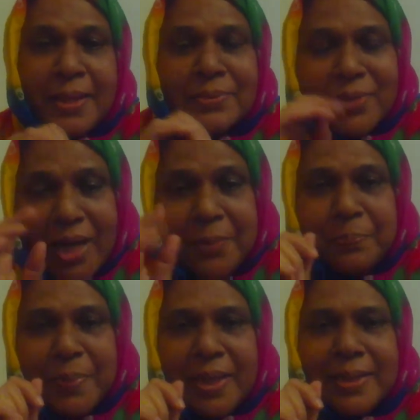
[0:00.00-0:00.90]
Thread
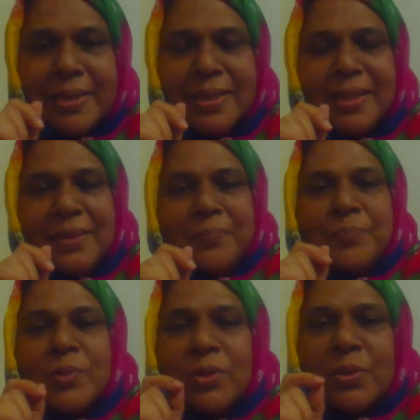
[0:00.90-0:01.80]
painting,
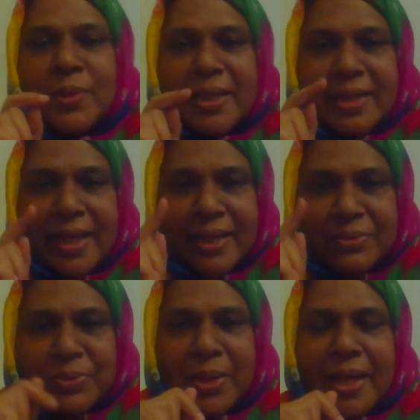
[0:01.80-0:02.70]
you can take
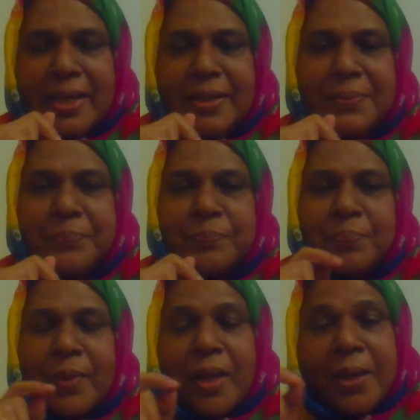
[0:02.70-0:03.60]
a thread,
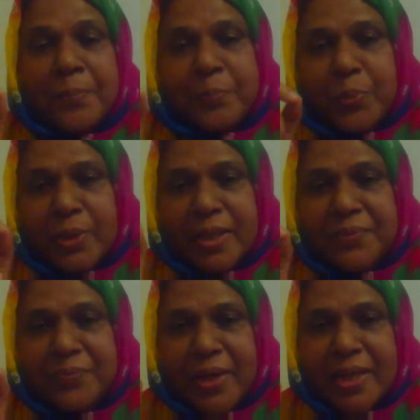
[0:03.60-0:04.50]
put
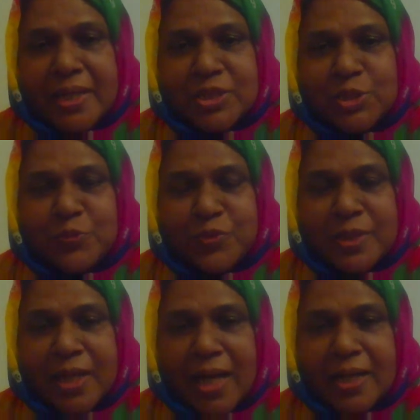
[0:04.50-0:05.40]
in various
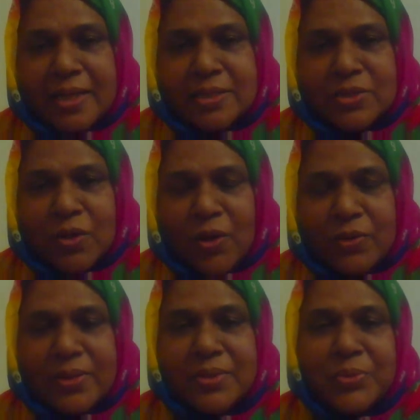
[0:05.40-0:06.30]
different colors
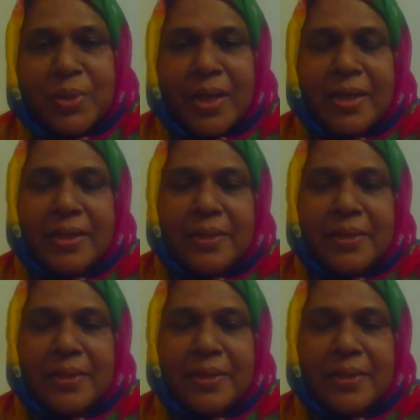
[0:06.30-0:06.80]
on the thread,